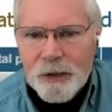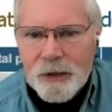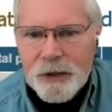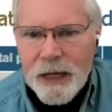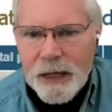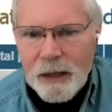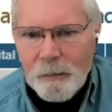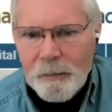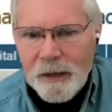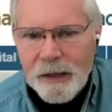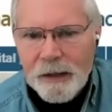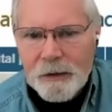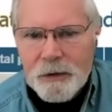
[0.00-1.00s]
the setup
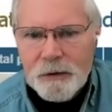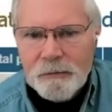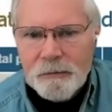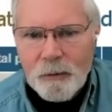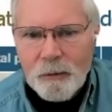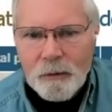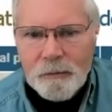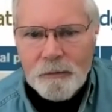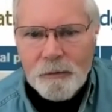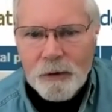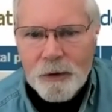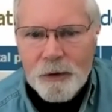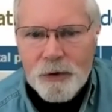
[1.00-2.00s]
is for
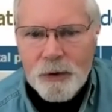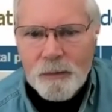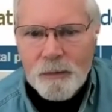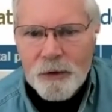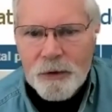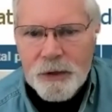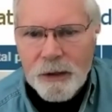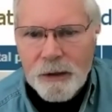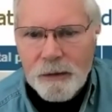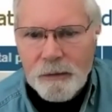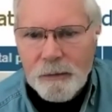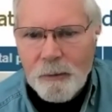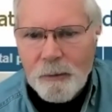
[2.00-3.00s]
for consumers
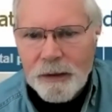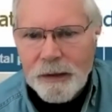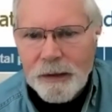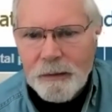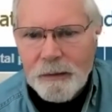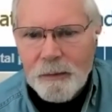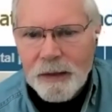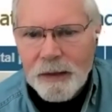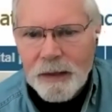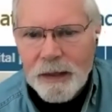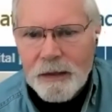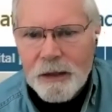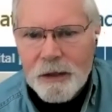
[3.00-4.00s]
here when they when they
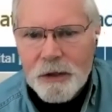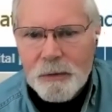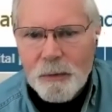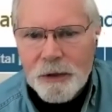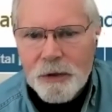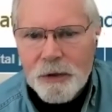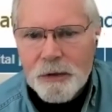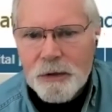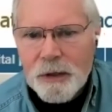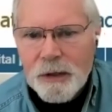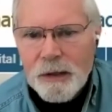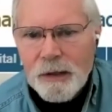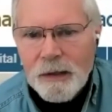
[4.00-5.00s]
get these switches
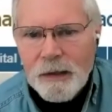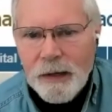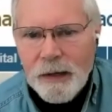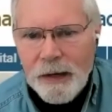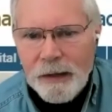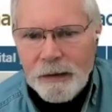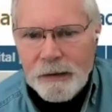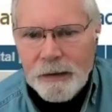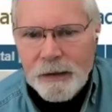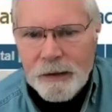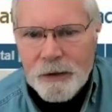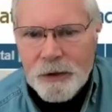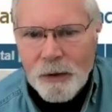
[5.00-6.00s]
and
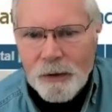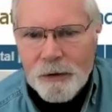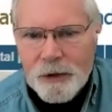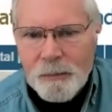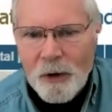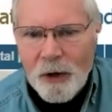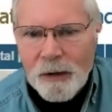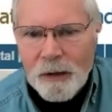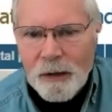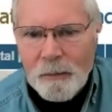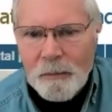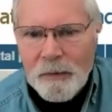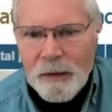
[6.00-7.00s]
install the smart
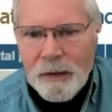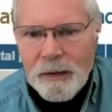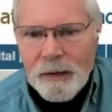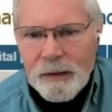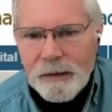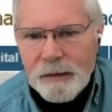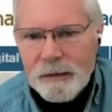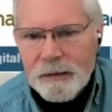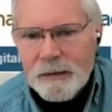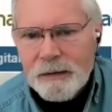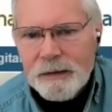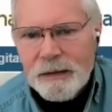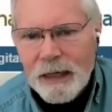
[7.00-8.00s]
hub.
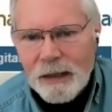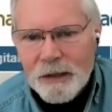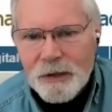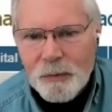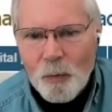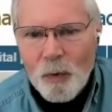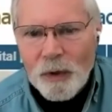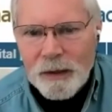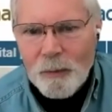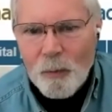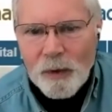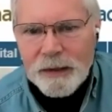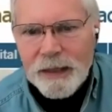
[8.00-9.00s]
Tell us what the,
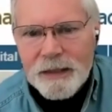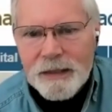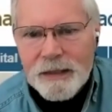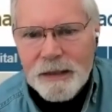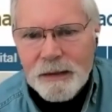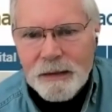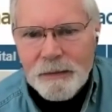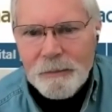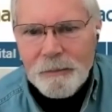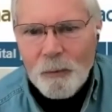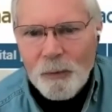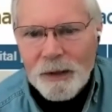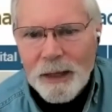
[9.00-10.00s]
what that's
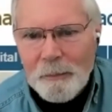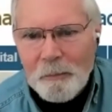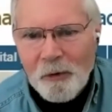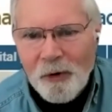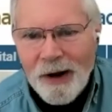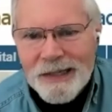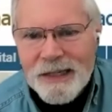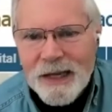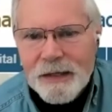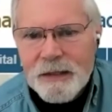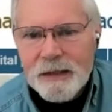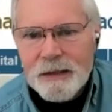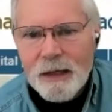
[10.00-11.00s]
what that
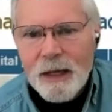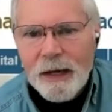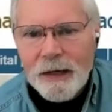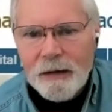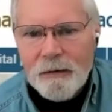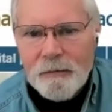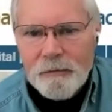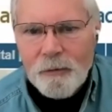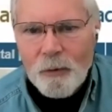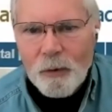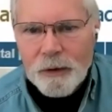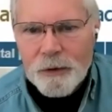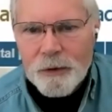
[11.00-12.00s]
process is like
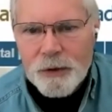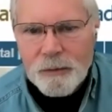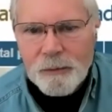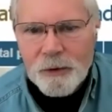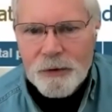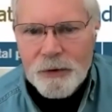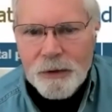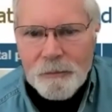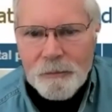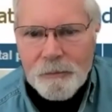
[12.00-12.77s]
for consumers. Yeah.